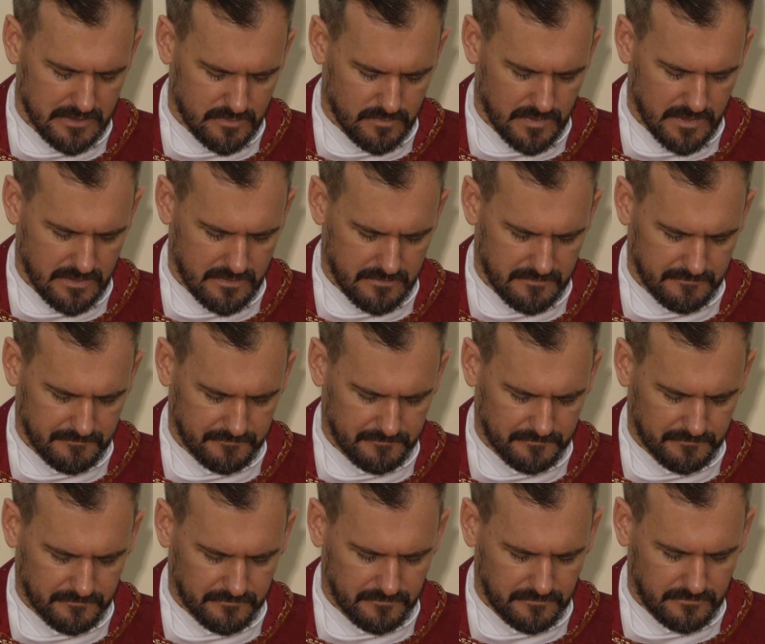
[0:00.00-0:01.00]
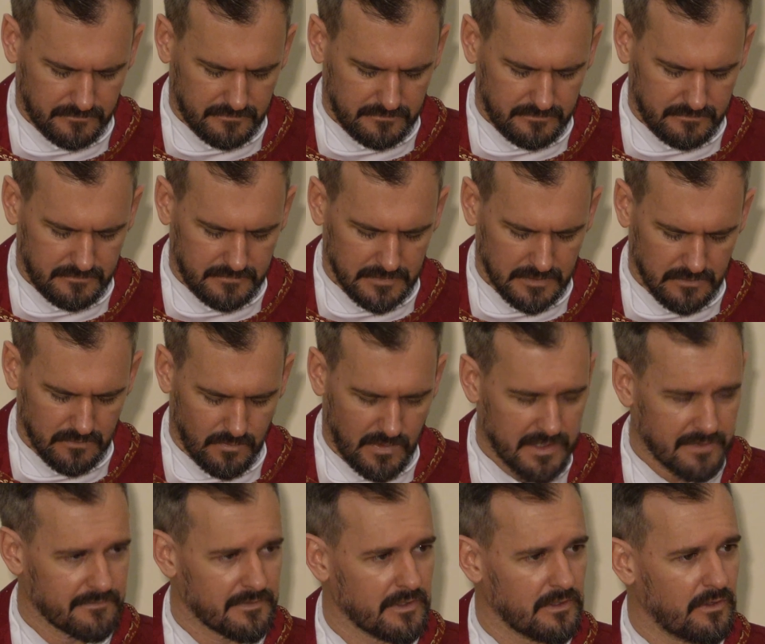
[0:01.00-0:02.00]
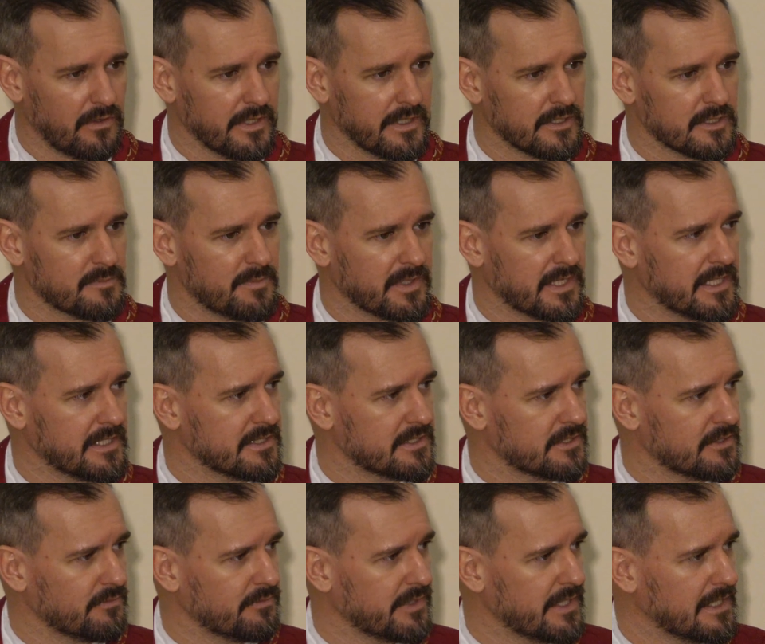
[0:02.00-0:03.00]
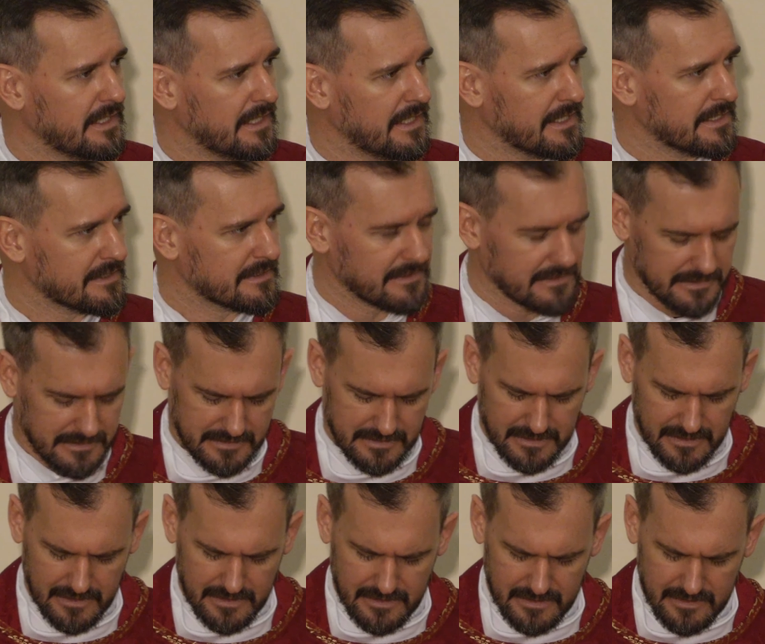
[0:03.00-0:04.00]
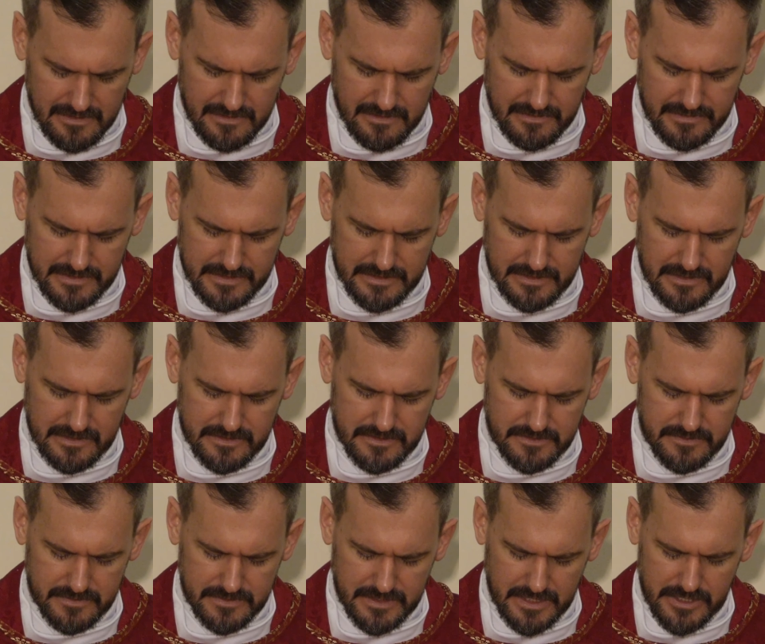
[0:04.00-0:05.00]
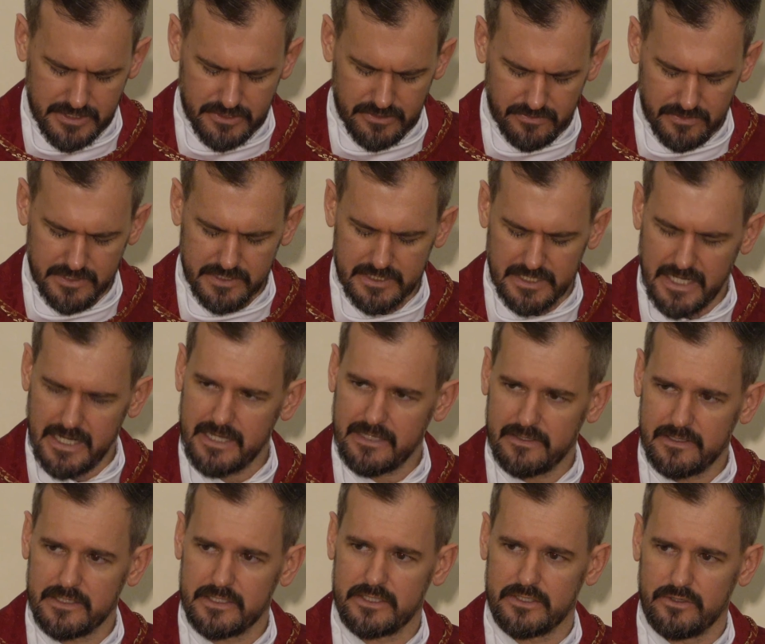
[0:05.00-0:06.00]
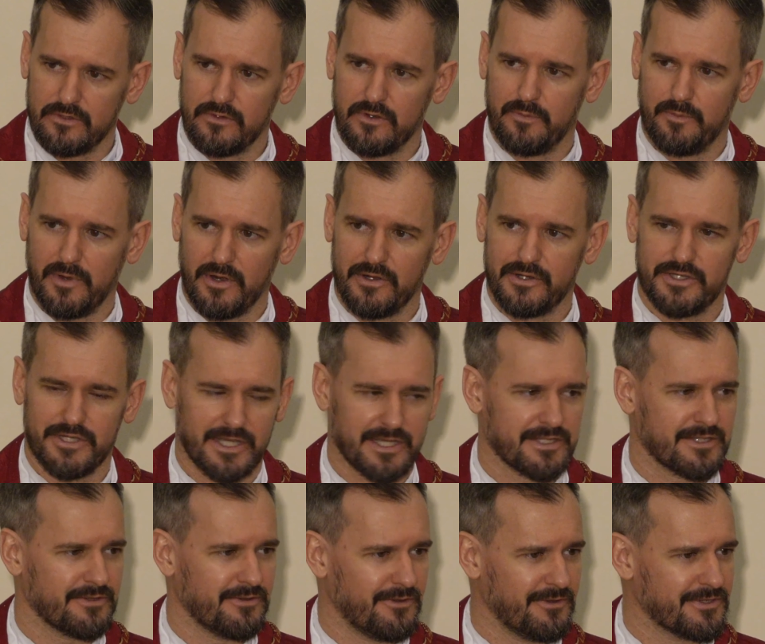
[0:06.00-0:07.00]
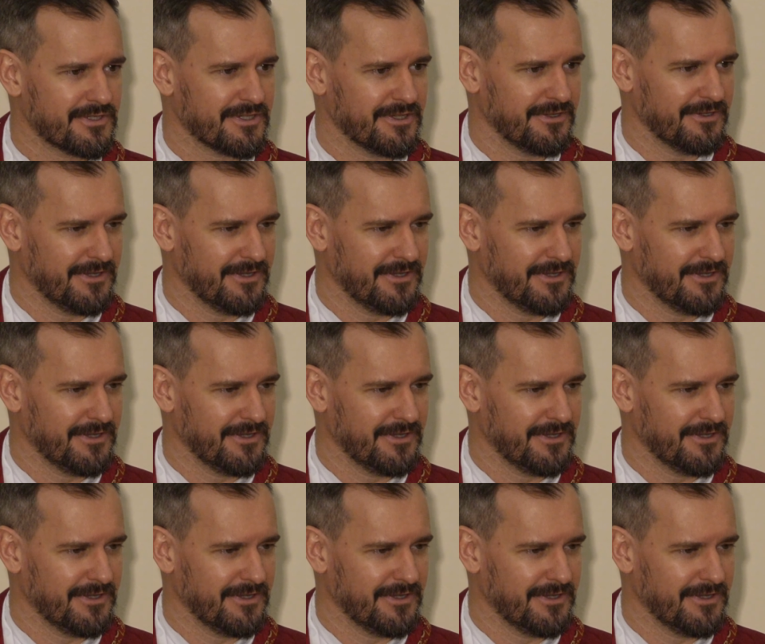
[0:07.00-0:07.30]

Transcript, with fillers: well. One of the lawyers begins to realize this, and he says, Teacher, in saying this, you reproach us also.